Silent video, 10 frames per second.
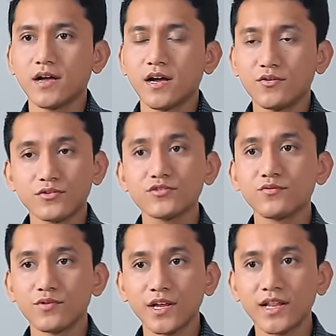I also
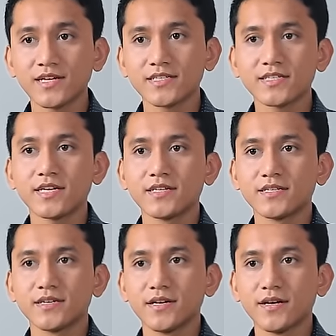realized that
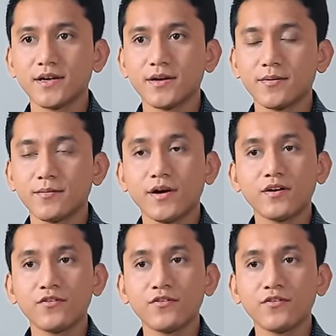part